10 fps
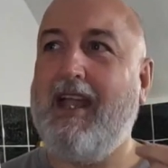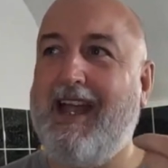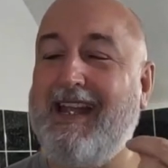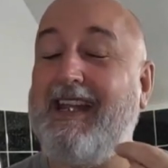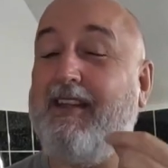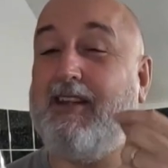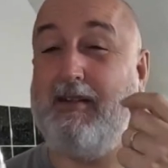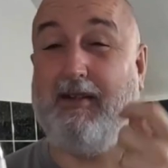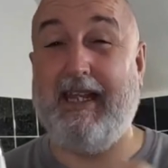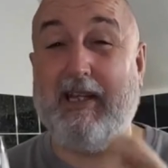And then there's
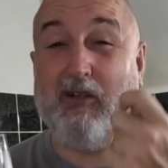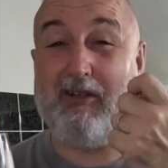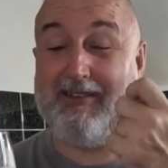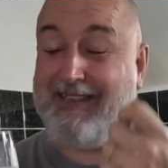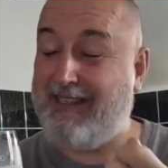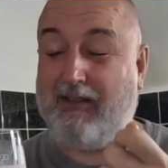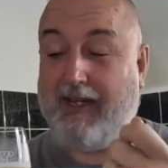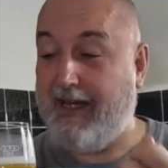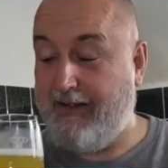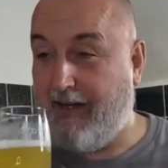a
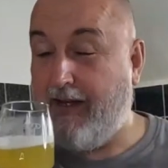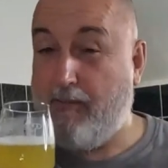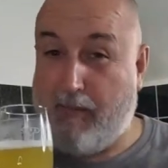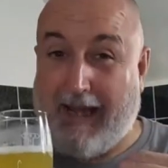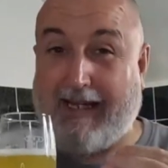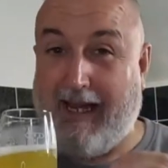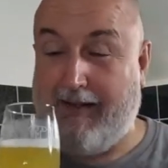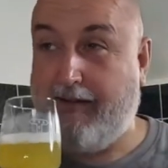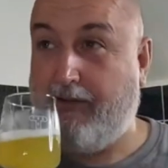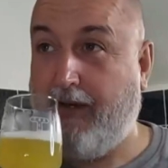little hint at the back
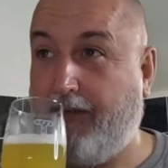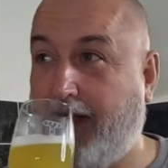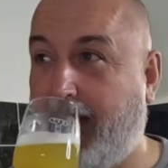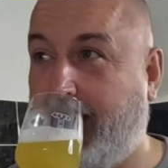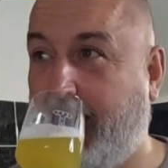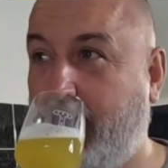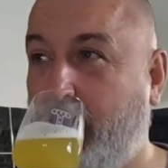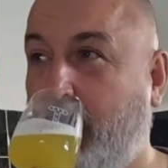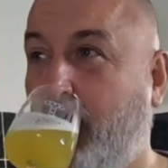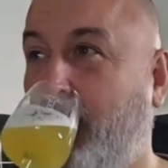end. See if I can get it again.